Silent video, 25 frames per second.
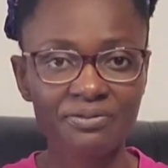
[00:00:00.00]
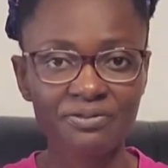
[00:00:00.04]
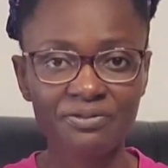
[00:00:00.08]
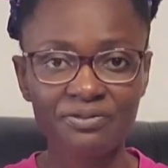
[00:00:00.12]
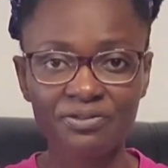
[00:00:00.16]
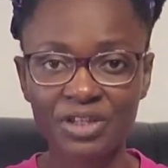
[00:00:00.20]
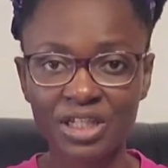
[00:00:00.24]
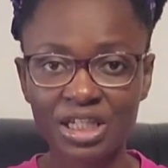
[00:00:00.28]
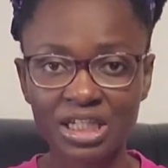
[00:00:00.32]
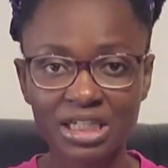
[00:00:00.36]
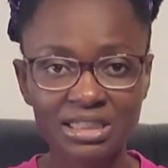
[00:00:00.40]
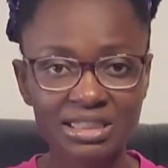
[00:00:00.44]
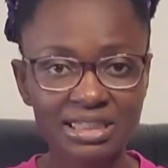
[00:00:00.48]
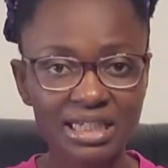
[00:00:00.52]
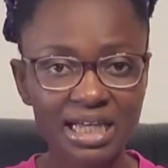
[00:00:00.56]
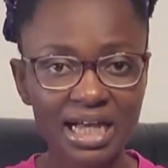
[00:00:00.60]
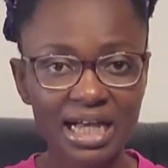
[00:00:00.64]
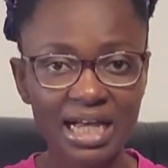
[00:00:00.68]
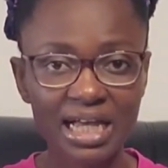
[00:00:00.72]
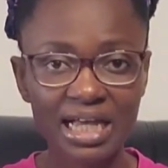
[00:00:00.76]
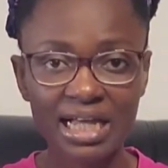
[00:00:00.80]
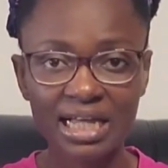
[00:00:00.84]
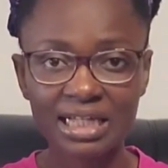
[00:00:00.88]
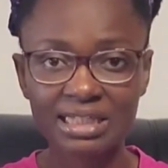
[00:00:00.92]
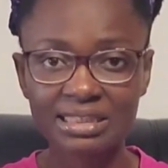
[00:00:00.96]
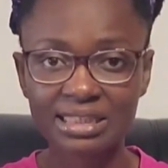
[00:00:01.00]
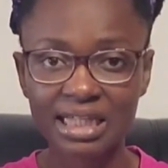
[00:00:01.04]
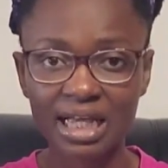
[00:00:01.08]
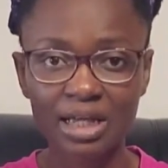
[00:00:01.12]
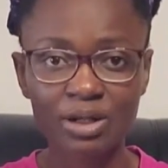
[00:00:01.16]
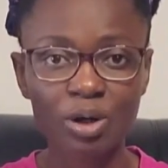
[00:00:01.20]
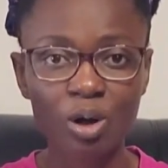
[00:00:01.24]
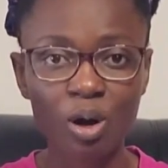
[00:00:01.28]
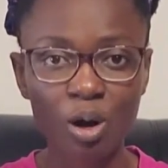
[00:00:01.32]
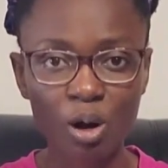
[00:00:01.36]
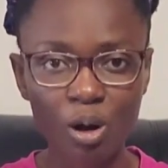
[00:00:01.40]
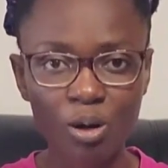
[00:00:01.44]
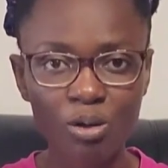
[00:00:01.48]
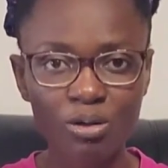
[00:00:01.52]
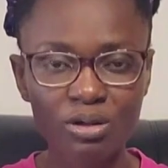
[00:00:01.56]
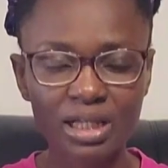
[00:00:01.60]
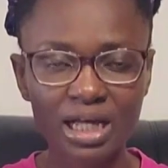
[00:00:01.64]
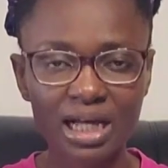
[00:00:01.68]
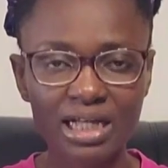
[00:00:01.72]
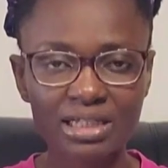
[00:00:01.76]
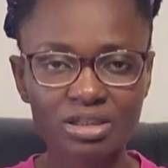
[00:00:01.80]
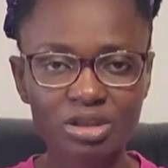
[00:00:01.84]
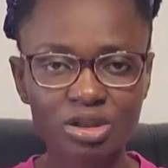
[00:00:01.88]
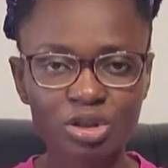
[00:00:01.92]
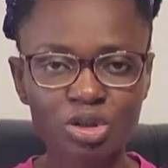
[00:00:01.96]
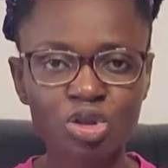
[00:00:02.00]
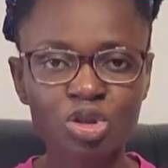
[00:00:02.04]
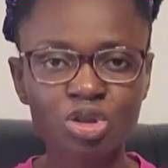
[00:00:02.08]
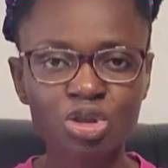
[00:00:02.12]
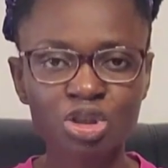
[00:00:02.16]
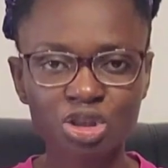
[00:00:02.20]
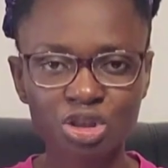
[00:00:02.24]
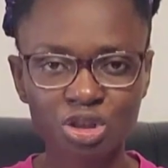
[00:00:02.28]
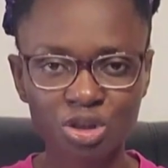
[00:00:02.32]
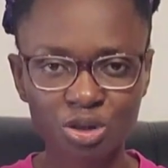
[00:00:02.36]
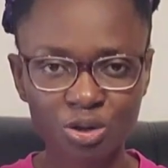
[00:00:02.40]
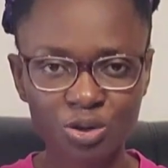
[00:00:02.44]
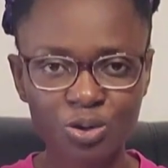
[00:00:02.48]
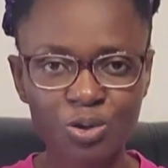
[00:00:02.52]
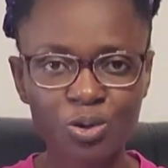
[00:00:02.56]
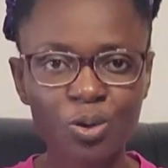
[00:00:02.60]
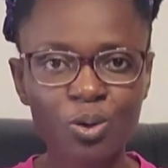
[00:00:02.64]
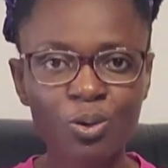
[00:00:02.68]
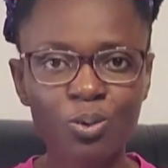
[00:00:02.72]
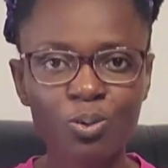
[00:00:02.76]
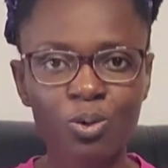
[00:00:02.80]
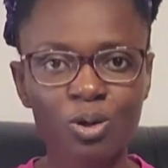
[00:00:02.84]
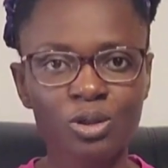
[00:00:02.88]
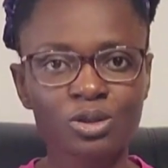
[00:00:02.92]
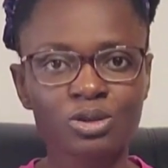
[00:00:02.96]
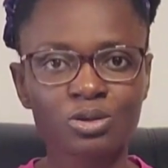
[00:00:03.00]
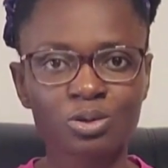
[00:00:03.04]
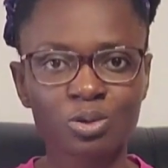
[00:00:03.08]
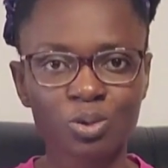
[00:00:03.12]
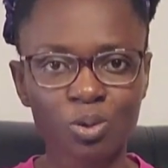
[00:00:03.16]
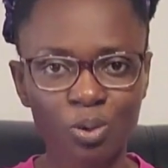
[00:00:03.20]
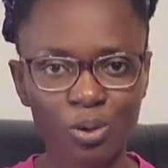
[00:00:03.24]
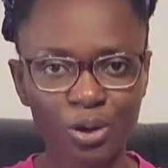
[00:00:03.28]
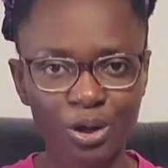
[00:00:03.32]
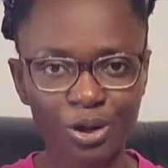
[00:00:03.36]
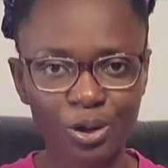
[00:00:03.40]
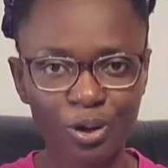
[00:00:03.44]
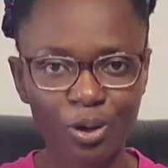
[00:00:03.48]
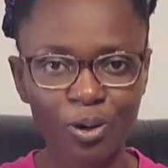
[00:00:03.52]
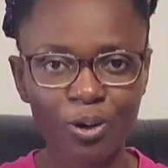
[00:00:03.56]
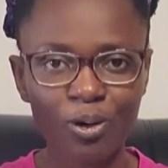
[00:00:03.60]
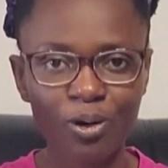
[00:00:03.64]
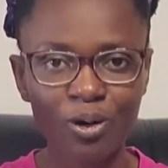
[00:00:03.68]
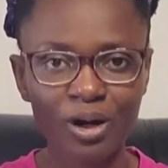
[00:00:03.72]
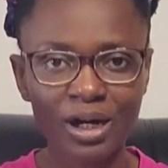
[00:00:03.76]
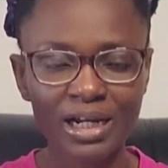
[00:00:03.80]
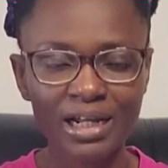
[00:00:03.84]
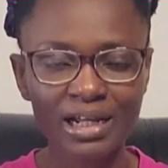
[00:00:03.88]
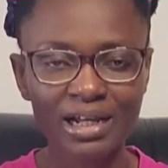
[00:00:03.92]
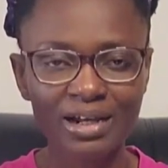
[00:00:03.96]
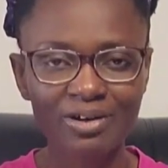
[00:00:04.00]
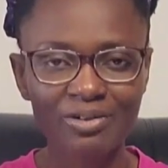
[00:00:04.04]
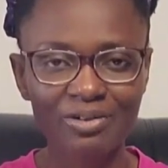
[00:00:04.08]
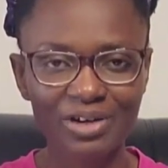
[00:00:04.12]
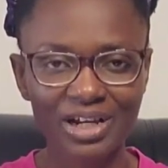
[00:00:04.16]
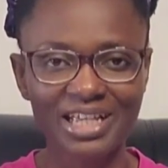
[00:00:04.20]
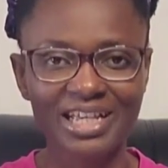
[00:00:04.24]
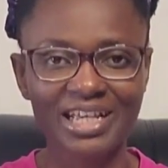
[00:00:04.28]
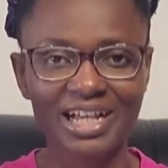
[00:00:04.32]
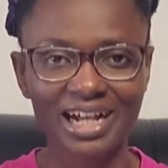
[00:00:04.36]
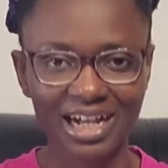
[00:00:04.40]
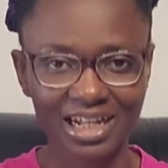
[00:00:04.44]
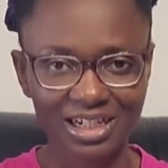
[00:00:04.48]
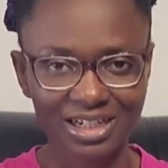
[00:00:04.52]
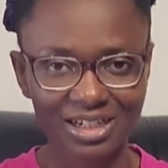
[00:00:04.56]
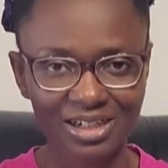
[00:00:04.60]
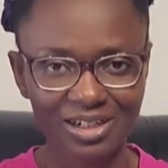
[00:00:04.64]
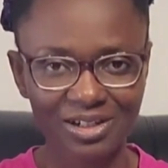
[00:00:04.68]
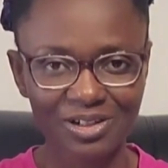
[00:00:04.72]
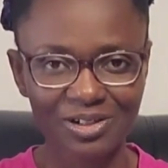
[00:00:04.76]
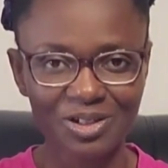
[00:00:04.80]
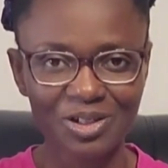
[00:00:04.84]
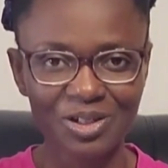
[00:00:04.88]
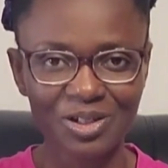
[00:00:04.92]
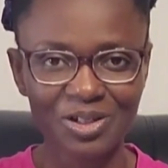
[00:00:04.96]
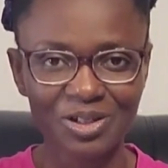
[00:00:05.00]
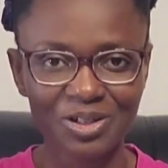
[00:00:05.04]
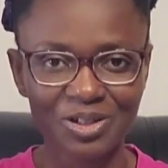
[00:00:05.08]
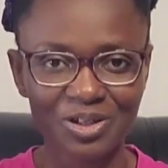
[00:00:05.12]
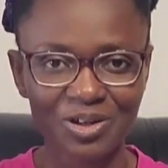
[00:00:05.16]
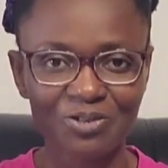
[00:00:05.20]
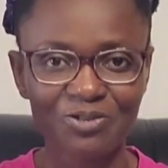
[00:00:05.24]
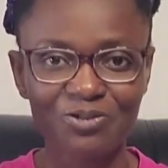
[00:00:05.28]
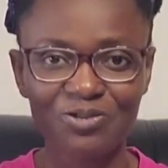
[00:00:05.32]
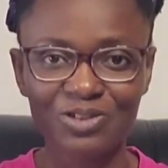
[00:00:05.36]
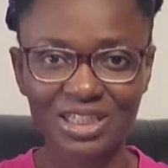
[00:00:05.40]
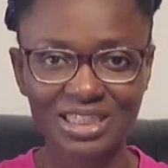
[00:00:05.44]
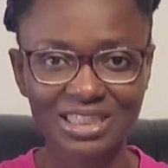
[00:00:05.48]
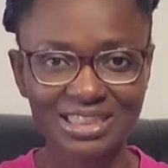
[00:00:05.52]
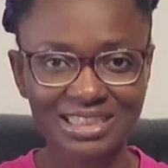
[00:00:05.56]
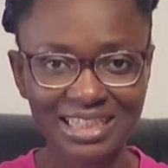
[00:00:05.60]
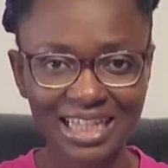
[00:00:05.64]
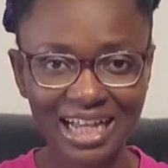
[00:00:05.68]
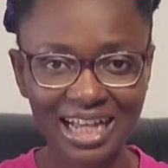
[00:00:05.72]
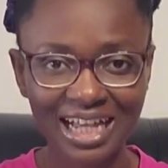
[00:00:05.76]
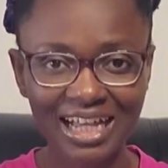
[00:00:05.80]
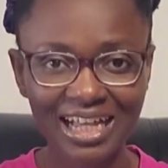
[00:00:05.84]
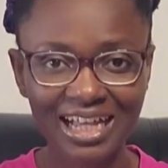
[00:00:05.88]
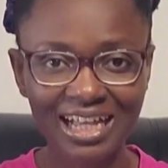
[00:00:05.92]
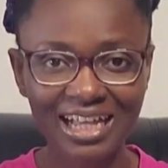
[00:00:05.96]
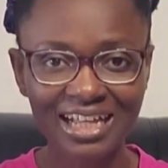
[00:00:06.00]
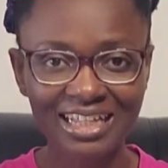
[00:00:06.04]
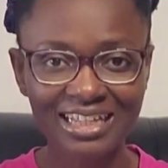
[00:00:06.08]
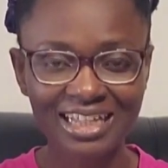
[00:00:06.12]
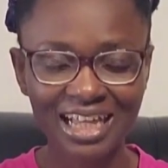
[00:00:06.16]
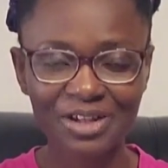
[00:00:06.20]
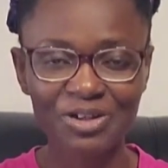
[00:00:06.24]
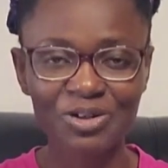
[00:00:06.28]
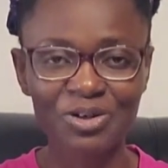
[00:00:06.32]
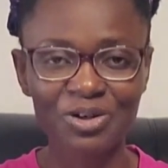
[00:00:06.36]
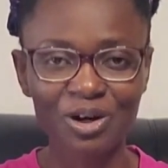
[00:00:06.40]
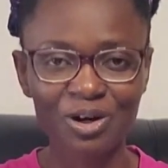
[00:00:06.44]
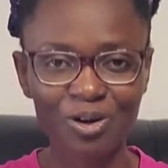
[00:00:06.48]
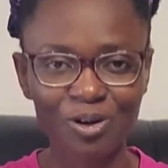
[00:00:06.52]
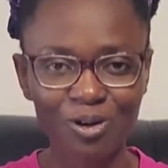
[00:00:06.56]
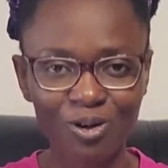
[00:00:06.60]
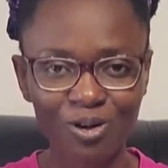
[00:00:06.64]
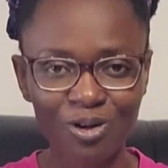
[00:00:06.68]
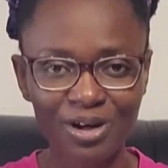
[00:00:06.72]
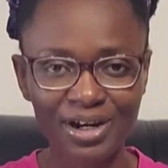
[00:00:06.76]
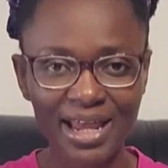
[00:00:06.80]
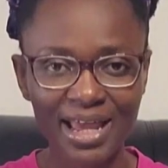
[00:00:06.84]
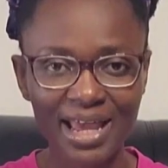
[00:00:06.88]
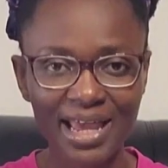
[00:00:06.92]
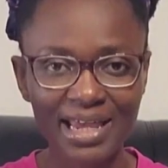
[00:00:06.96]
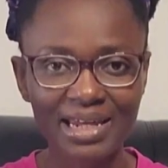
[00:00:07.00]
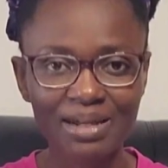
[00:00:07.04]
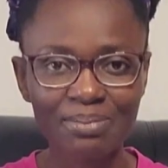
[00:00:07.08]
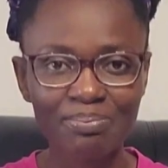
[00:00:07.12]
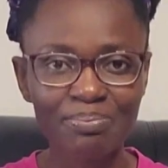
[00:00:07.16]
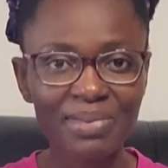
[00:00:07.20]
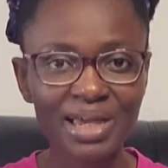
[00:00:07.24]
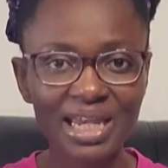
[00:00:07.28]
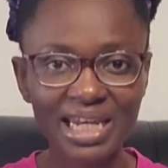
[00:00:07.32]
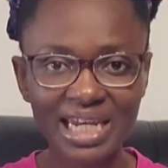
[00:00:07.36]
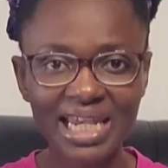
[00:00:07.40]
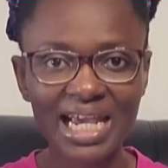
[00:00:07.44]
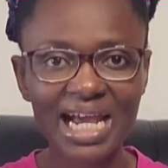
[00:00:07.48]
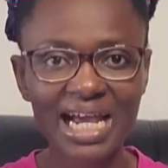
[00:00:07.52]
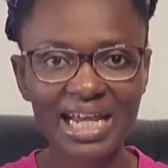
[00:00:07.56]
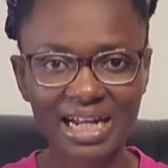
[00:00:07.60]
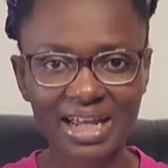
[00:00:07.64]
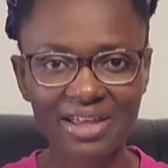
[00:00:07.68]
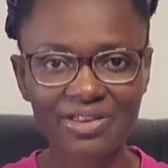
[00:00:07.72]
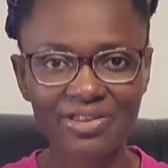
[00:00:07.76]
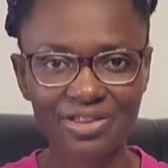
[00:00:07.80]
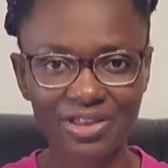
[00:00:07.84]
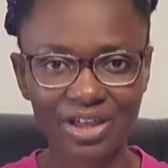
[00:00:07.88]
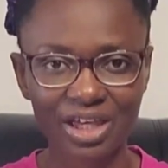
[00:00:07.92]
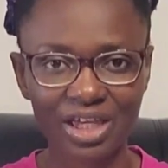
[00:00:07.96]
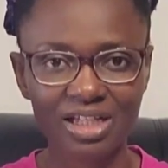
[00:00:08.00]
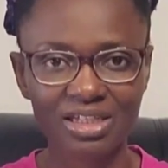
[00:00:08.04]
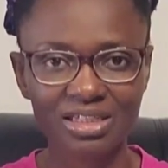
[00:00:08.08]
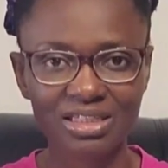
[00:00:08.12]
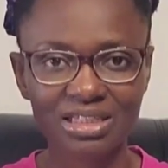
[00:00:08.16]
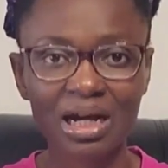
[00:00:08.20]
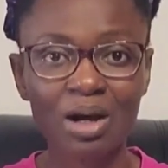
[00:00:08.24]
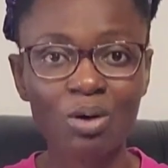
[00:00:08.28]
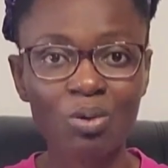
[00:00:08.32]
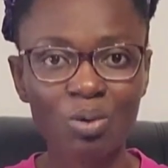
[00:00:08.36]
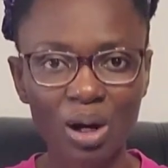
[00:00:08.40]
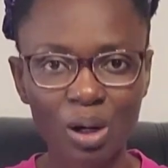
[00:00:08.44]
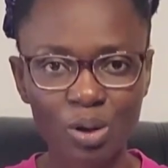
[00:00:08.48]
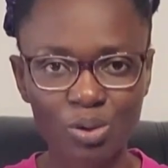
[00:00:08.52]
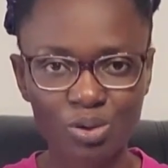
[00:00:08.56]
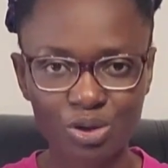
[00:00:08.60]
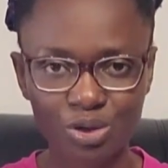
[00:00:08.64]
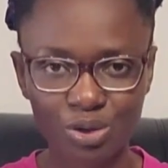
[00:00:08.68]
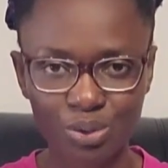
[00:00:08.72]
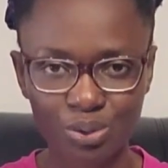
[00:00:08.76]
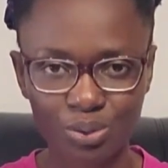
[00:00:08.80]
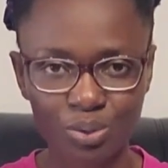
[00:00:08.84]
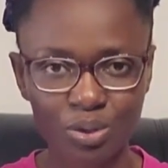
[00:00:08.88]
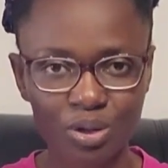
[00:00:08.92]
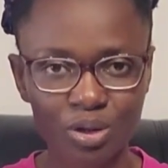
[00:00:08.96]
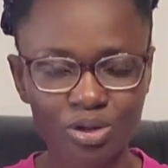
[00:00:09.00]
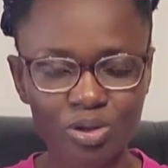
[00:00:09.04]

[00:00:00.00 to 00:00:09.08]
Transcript: visas and all that, you should know what's going on regarding your visa that you're on and many other things around you.